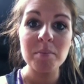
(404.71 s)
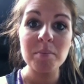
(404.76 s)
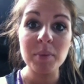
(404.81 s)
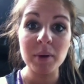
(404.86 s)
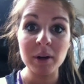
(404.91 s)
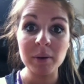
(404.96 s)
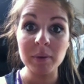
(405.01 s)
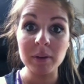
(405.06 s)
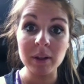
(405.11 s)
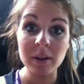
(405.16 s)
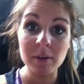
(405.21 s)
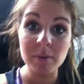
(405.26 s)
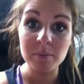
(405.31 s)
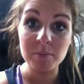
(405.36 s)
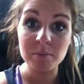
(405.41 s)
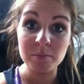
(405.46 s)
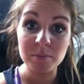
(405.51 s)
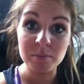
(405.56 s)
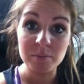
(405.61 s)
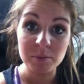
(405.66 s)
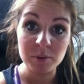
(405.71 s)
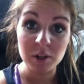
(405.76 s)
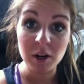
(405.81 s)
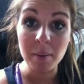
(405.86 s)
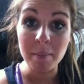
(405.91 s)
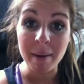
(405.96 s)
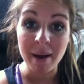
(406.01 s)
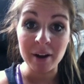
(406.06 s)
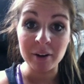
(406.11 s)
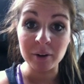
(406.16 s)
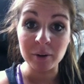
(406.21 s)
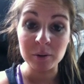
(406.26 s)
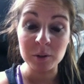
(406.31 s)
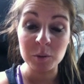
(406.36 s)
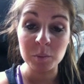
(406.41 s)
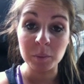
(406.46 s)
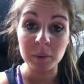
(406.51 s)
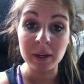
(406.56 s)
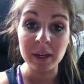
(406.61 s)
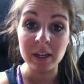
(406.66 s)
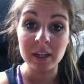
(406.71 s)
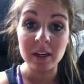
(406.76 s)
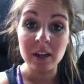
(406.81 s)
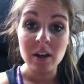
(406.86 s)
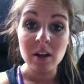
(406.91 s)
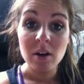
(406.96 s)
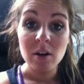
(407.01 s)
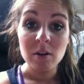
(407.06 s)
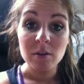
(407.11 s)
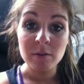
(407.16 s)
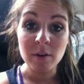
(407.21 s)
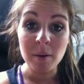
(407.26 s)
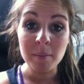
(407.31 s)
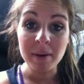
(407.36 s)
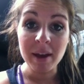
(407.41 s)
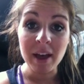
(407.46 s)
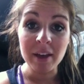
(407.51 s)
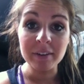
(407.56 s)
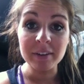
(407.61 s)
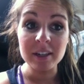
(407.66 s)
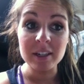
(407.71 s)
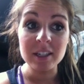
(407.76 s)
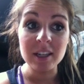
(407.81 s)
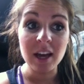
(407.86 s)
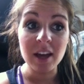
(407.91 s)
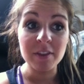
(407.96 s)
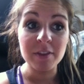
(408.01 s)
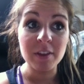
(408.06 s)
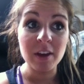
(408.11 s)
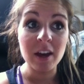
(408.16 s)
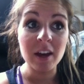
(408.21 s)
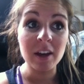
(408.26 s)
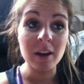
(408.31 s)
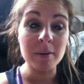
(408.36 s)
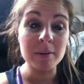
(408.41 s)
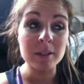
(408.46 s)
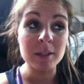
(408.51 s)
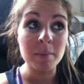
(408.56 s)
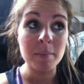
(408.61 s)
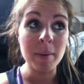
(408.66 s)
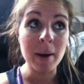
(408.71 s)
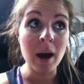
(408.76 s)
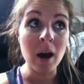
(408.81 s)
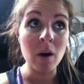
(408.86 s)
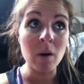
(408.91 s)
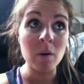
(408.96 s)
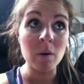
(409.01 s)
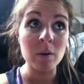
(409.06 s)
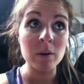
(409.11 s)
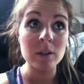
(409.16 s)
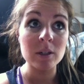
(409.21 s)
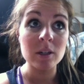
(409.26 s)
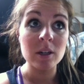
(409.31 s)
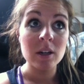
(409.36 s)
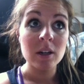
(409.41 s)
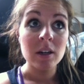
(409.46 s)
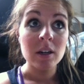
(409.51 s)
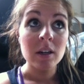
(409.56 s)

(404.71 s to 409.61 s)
but I really did a macro split from calories. I think I was about,